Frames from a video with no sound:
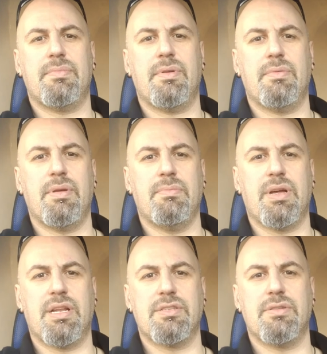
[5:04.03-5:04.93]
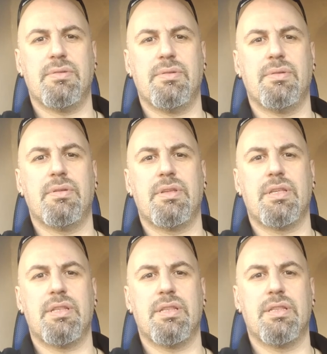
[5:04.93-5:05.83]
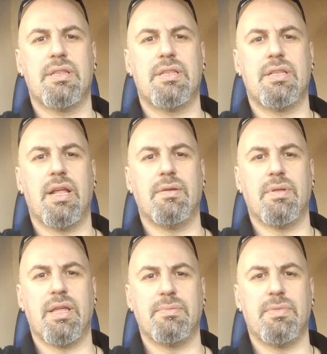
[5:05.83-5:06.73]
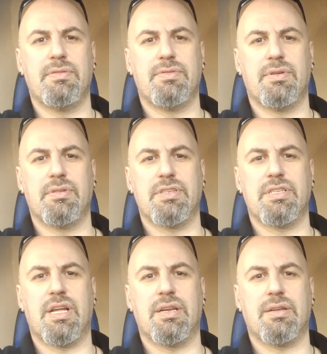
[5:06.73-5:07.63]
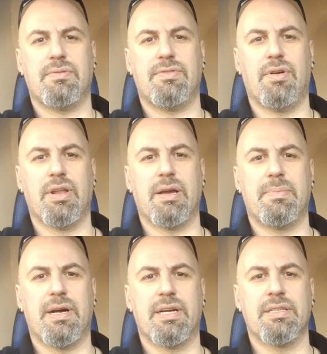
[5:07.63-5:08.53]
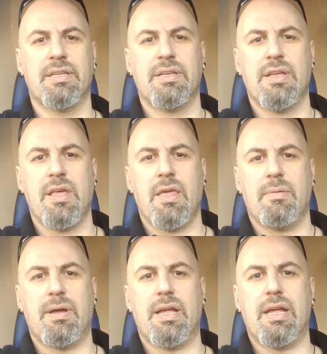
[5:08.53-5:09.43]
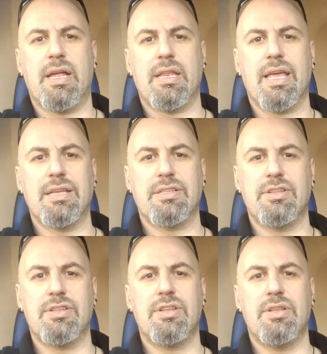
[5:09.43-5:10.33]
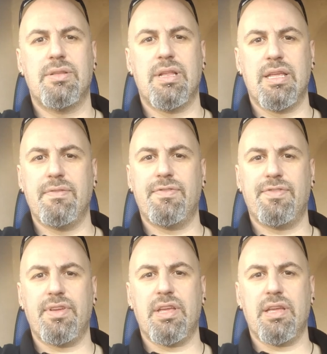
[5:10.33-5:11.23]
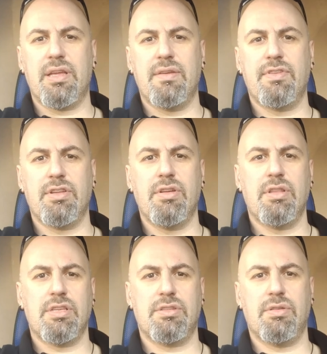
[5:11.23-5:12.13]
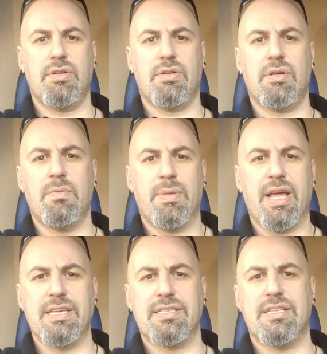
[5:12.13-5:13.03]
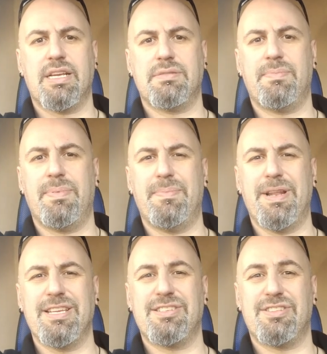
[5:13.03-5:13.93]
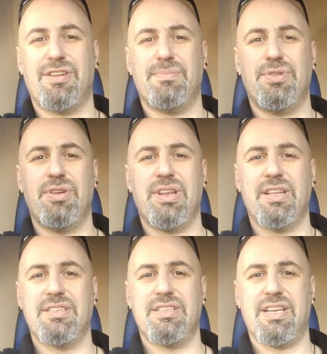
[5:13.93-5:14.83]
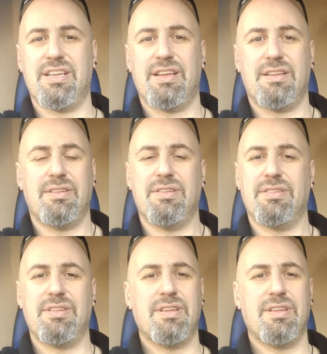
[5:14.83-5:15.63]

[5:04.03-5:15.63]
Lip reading: we manage to deal with it before it start falling apart. But yeah, if you're doing this to your own place, just please stop doing it. You know,